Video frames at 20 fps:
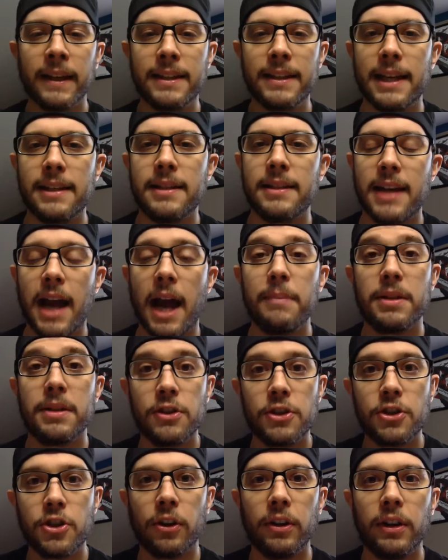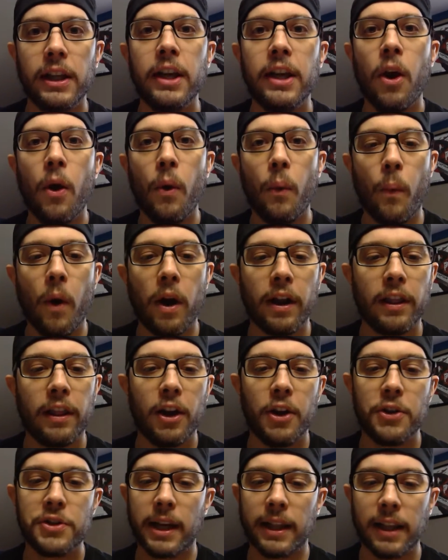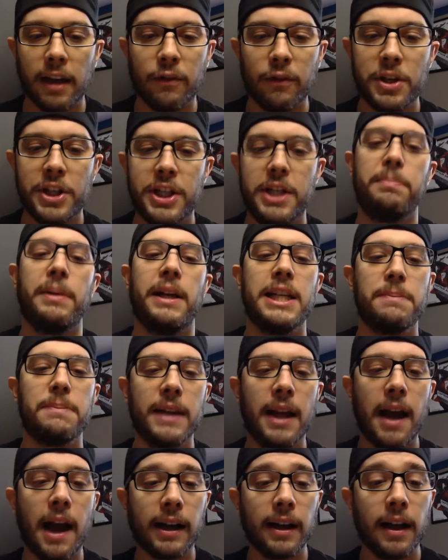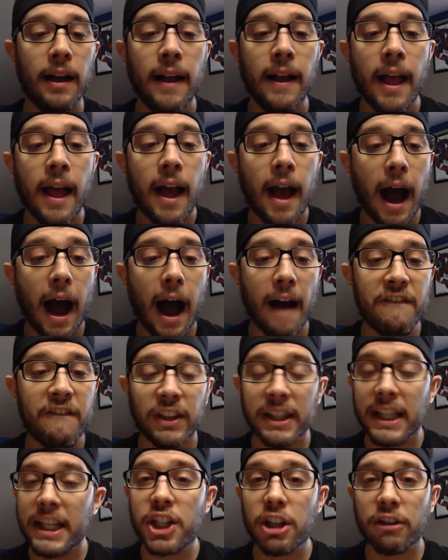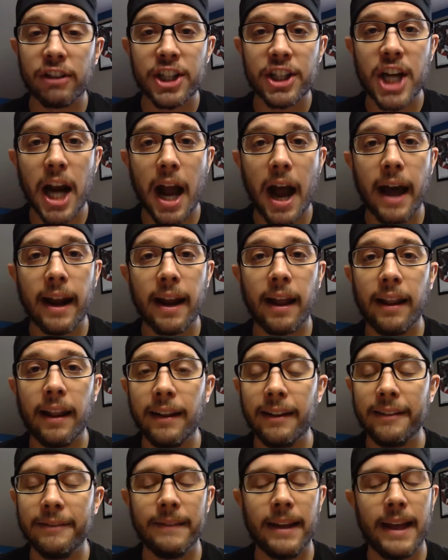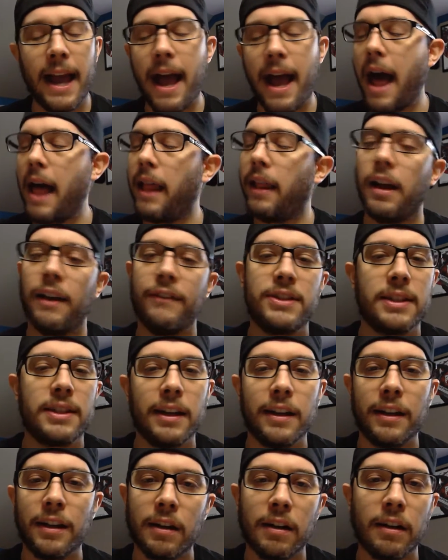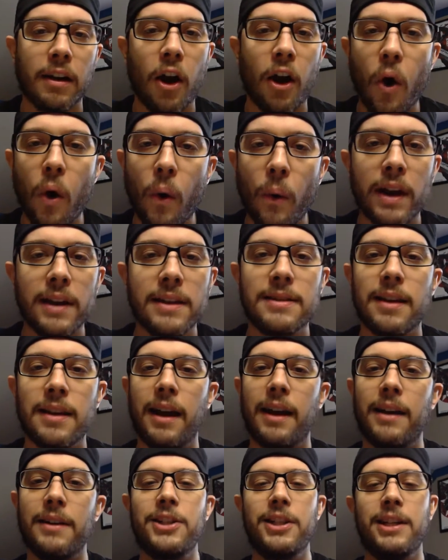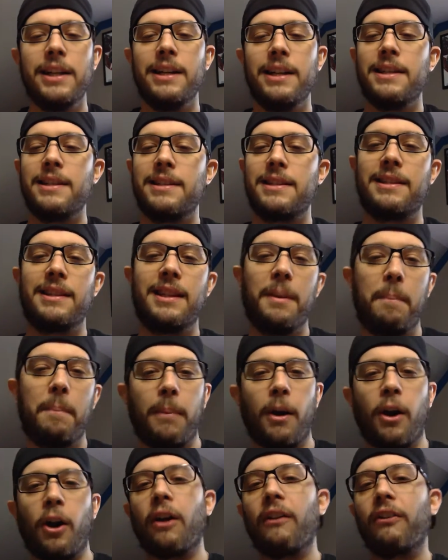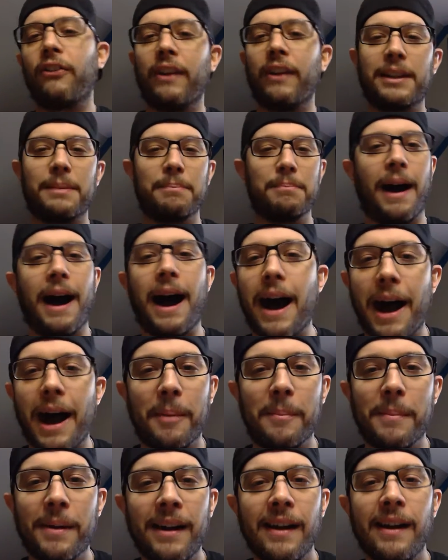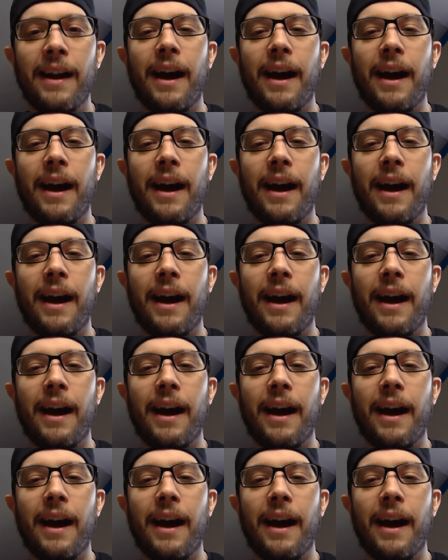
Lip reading: Tessa Thompson's certainly one of those. I love when she plays Bianca. Felicia Rashad, I love seeing her always. She is the perfect mom.